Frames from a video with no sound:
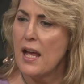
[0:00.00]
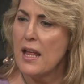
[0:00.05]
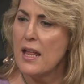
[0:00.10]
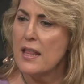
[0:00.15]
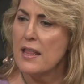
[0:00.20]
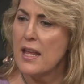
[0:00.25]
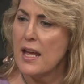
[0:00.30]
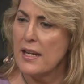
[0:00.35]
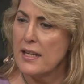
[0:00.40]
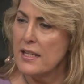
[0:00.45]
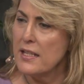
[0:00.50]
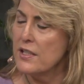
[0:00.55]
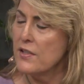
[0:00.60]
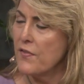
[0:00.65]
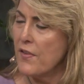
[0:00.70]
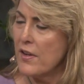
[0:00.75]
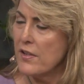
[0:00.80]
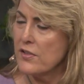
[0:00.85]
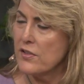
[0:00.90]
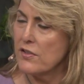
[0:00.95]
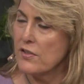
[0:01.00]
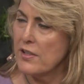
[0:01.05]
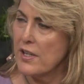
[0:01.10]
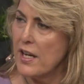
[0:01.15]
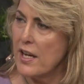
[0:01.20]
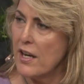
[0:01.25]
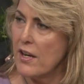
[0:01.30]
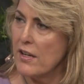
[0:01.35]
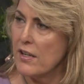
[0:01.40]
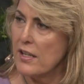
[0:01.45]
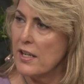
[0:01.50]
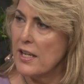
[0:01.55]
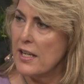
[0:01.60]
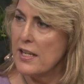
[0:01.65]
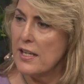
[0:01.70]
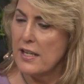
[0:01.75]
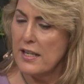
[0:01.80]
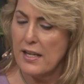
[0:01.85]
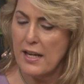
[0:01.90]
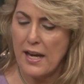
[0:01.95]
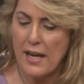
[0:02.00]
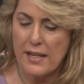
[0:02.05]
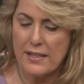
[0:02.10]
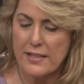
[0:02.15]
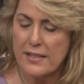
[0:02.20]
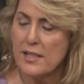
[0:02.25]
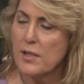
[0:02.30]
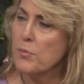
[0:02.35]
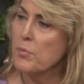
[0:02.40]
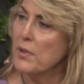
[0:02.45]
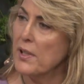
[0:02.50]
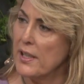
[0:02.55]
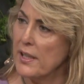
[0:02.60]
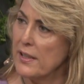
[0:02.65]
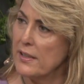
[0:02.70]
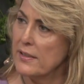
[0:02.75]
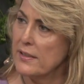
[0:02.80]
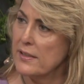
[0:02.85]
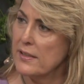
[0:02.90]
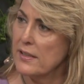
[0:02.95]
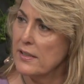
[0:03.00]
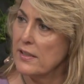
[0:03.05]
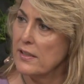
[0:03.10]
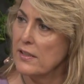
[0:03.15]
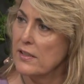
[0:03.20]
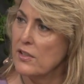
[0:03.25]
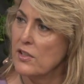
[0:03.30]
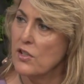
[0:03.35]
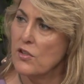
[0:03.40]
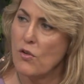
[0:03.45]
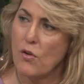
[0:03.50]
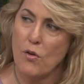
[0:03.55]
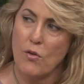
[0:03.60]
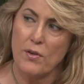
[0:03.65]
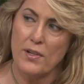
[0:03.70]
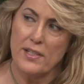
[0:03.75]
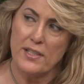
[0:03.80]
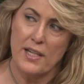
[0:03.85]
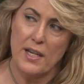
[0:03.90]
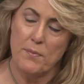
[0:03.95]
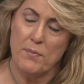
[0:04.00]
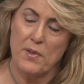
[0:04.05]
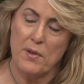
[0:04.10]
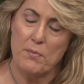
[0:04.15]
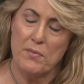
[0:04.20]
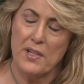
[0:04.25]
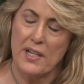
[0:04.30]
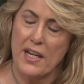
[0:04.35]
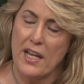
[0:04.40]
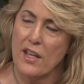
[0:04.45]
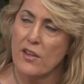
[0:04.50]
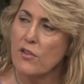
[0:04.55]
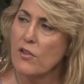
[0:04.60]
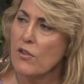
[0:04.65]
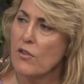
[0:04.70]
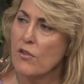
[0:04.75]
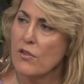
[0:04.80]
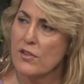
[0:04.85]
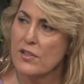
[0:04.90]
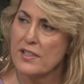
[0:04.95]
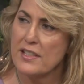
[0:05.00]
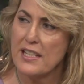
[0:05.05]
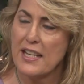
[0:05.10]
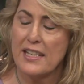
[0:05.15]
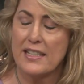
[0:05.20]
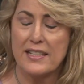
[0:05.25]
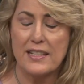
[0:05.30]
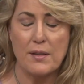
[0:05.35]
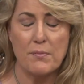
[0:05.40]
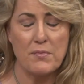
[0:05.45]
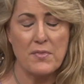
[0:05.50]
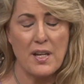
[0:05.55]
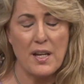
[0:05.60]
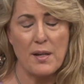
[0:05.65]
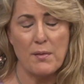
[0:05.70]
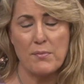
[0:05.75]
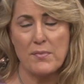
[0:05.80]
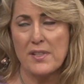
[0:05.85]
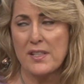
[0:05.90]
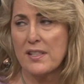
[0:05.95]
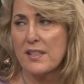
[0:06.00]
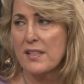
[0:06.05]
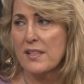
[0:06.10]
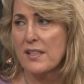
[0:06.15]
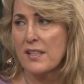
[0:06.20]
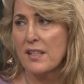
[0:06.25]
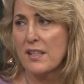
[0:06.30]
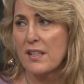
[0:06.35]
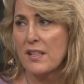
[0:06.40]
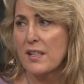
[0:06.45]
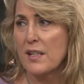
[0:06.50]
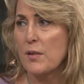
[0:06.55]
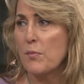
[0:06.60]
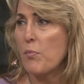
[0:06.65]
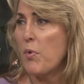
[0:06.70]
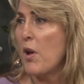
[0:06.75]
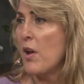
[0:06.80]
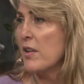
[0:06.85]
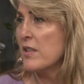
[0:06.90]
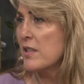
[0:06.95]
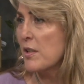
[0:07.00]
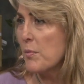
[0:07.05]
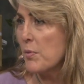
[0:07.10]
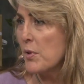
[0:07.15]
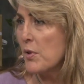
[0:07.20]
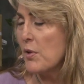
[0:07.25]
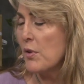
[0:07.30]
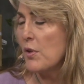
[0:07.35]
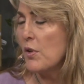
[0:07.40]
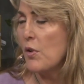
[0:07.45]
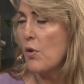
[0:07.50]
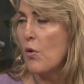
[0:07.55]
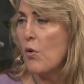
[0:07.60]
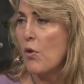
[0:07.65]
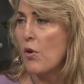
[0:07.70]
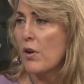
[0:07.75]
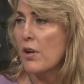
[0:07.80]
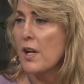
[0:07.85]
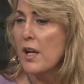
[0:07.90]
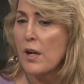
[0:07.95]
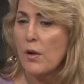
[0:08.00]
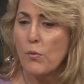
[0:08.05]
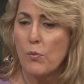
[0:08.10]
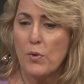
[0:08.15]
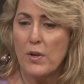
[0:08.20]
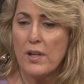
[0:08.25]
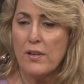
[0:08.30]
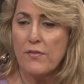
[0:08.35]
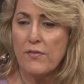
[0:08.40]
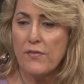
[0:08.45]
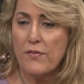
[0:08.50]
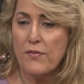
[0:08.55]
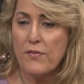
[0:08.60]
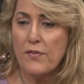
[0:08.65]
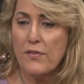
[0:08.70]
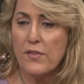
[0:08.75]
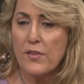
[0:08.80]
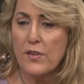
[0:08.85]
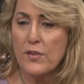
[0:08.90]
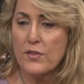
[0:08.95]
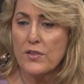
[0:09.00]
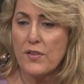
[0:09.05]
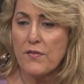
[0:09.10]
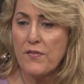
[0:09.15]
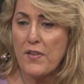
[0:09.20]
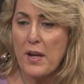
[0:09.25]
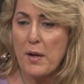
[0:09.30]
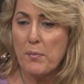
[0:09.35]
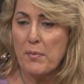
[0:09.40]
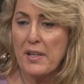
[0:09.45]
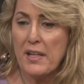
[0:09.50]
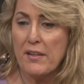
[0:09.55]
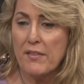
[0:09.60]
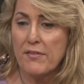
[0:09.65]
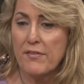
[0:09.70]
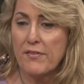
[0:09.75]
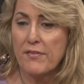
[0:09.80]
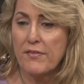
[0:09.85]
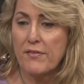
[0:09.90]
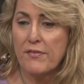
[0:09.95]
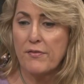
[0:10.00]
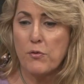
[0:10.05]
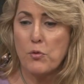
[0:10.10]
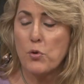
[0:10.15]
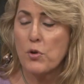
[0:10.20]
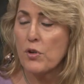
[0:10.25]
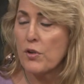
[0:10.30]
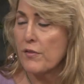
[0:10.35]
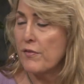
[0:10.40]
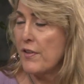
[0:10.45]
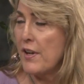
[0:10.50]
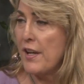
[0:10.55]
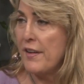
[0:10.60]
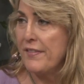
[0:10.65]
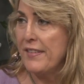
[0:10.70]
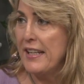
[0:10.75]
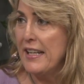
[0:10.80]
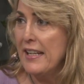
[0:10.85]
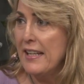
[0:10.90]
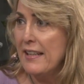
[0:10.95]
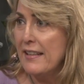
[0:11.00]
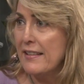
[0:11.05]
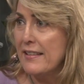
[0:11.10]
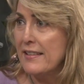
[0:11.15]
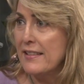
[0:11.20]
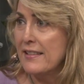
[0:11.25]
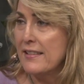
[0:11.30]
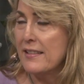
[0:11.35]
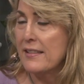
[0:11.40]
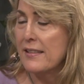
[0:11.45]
that needs foster care, has siblings, do you always keep them together, or is that sometimes impossible? Or what if there's a family of 4 or 5 kids?